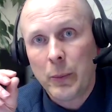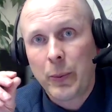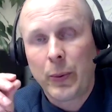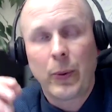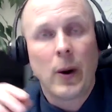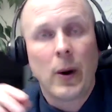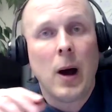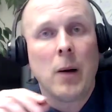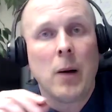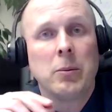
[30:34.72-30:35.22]

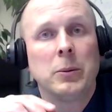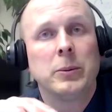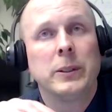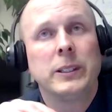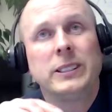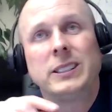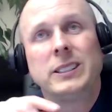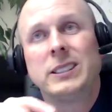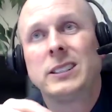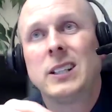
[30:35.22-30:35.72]

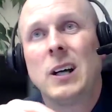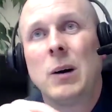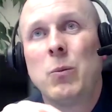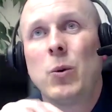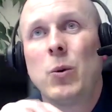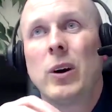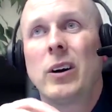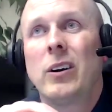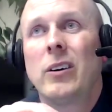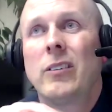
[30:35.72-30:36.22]
Probably
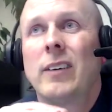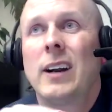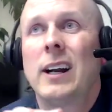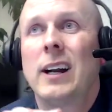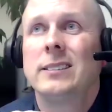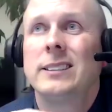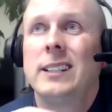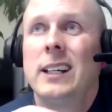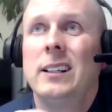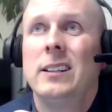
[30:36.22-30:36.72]
somewhere
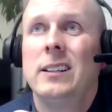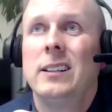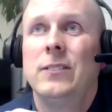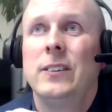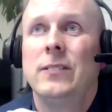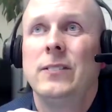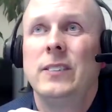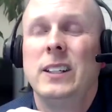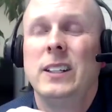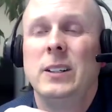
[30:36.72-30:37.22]
around 10 to
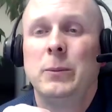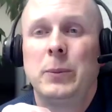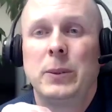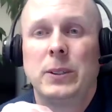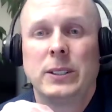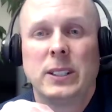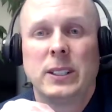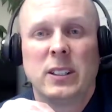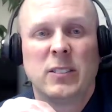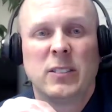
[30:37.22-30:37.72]

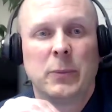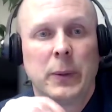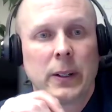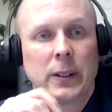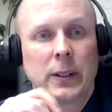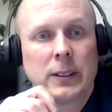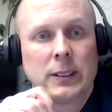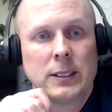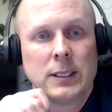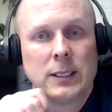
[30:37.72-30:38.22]
15% of
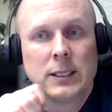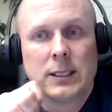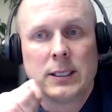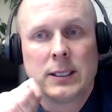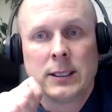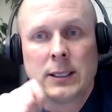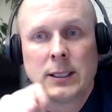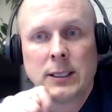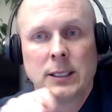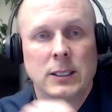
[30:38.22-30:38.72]
Parkinson's
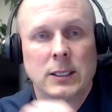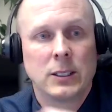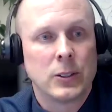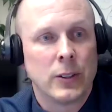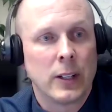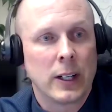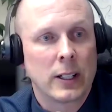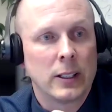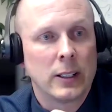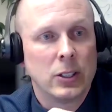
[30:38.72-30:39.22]
disease is
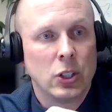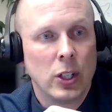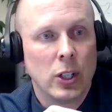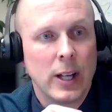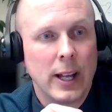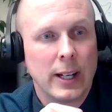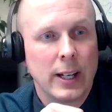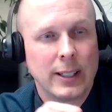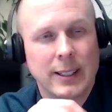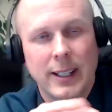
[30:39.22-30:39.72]
directly
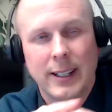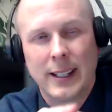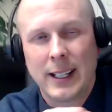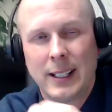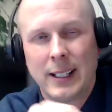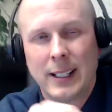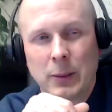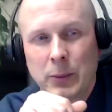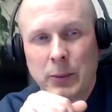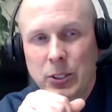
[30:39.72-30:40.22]
genetic. Now,
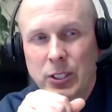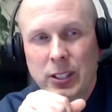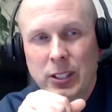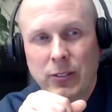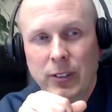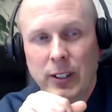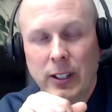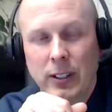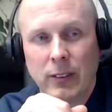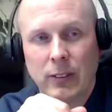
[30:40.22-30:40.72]
that number's
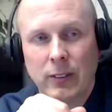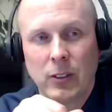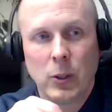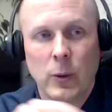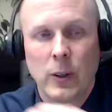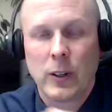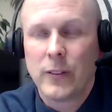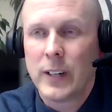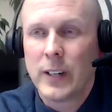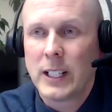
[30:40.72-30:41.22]
iffy. If you
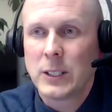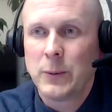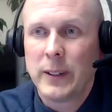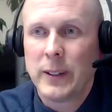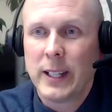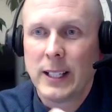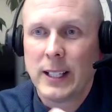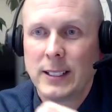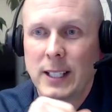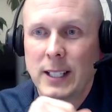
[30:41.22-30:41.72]
would have asked me
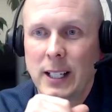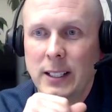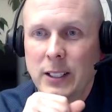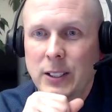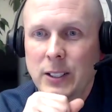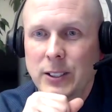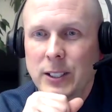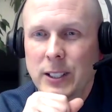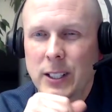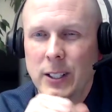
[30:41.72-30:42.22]
that 10
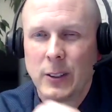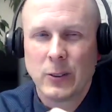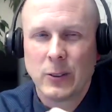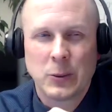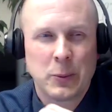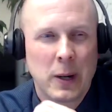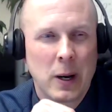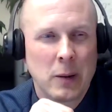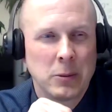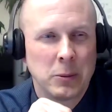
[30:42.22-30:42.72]
years ago, it was
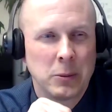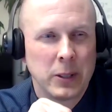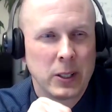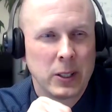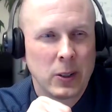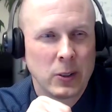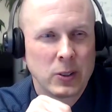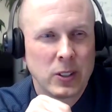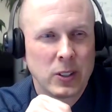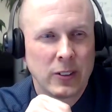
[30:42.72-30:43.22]
probably
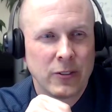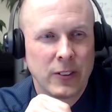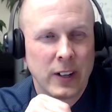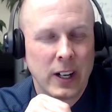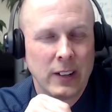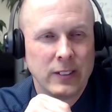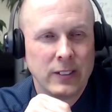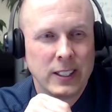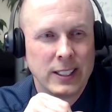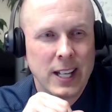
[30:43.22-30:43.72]
closer to
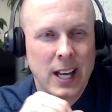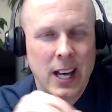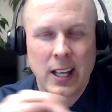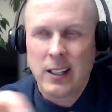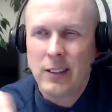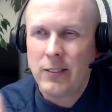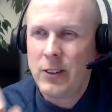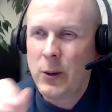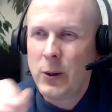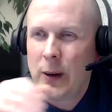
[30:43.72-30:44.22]
5 to 10.
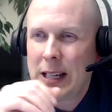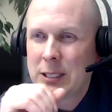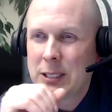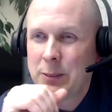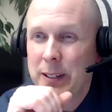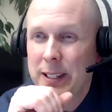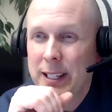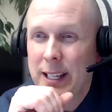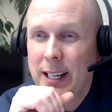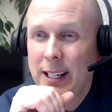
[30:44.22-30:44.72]
If you ask
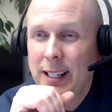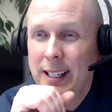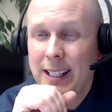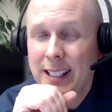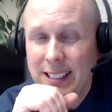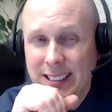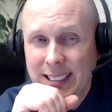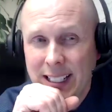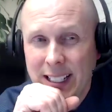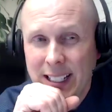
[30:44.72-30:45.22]
me that
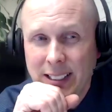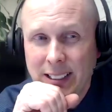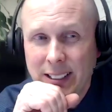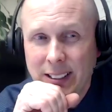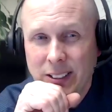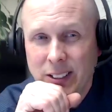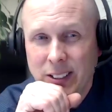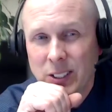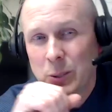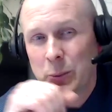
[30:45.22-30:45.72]
in 10
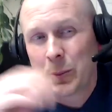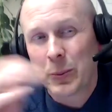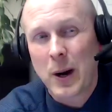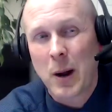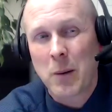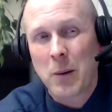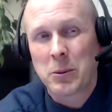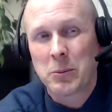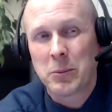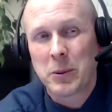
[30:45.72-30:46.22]
years, it'll
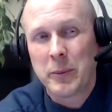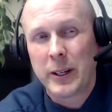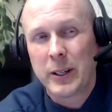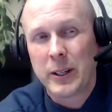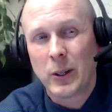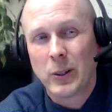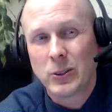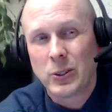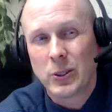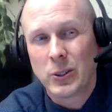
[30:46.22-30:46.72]
probably be
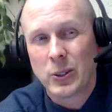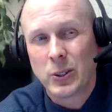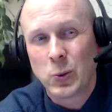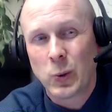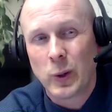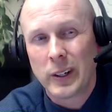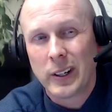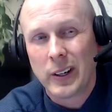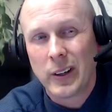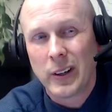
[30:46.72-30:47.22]
closer to
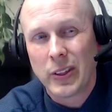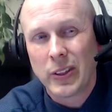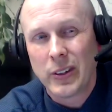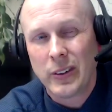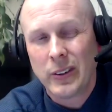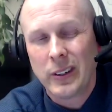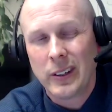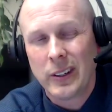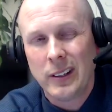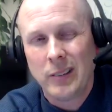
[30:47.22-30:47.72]
20 to
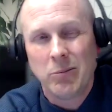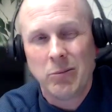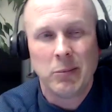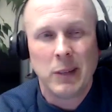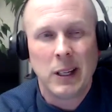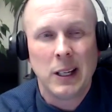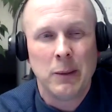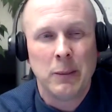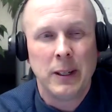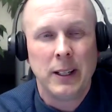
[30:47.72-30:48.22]
30,
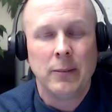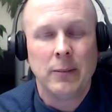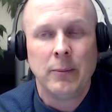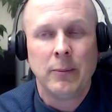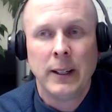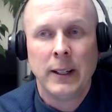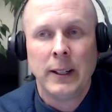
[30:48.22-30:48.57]
maybe.